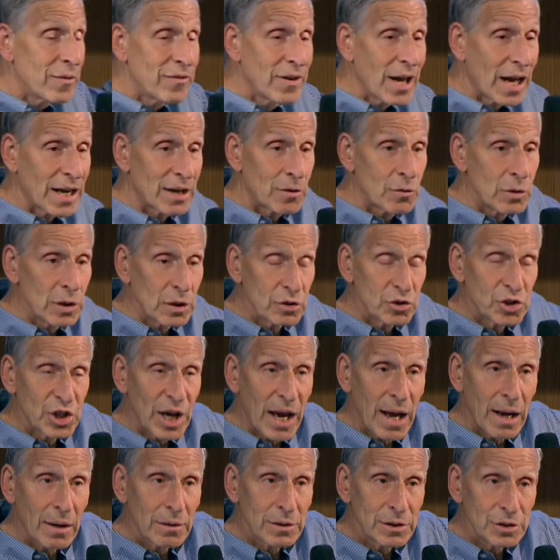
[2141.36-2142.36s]
we've got a real
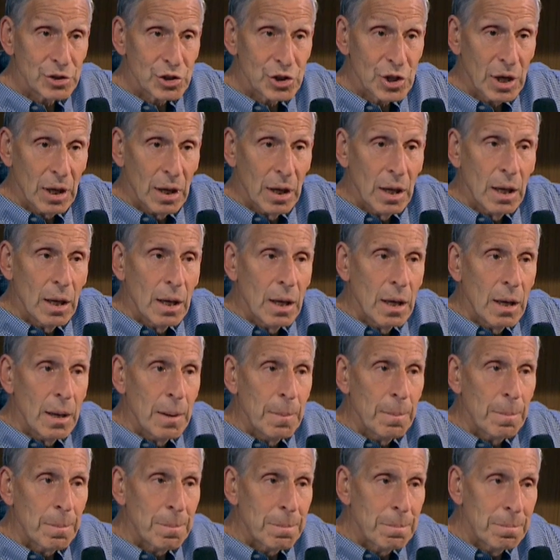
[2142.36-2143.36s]
challenge,
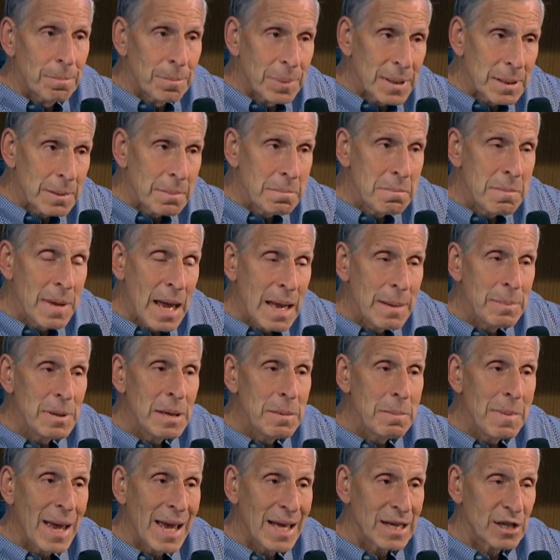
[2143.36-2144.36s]
but it may
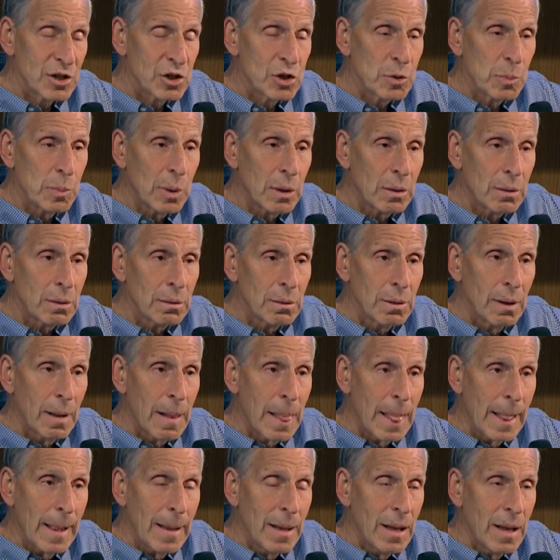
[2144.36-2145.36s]
be manageable.
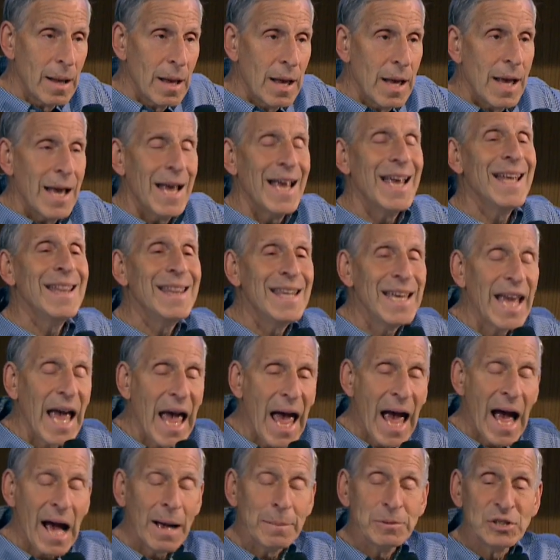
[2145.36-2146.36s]
In the
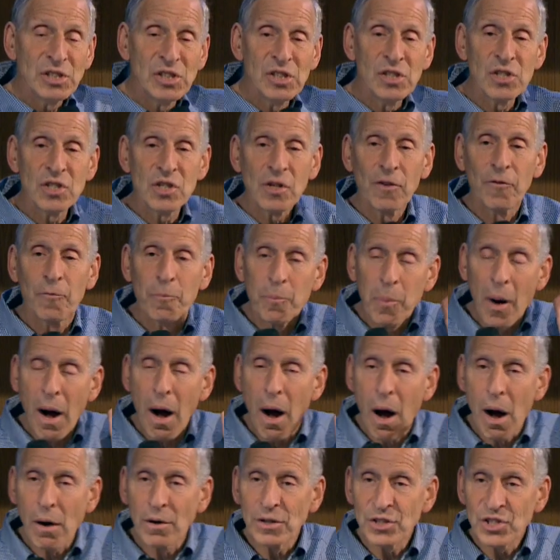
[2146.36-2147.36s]
absence of
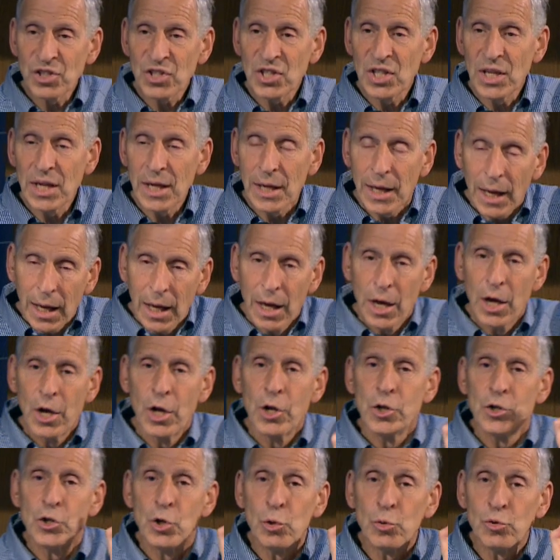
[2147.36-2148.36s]
policy
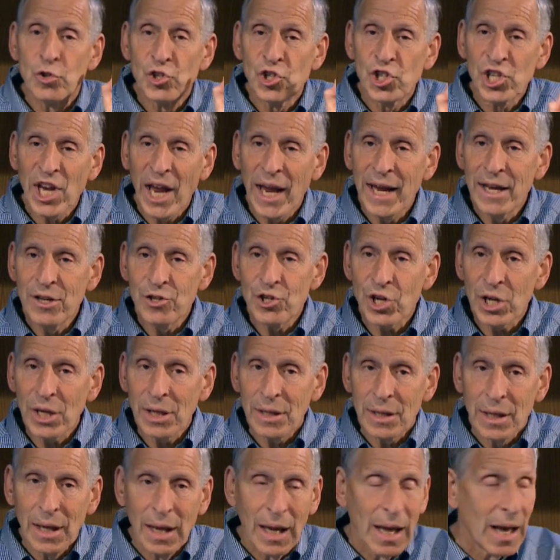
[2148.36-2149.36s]
to change
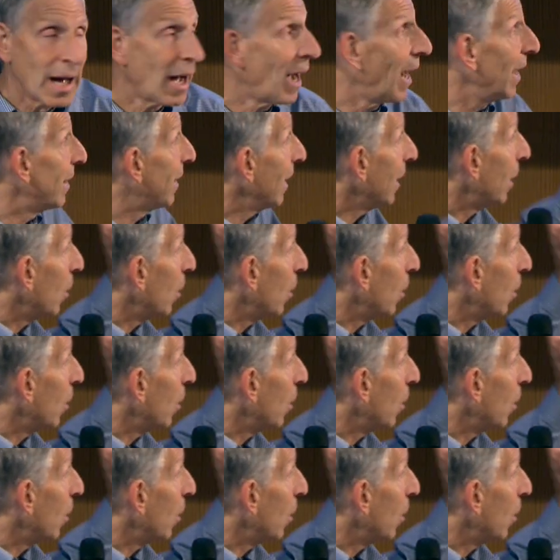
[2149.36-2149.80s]
it, I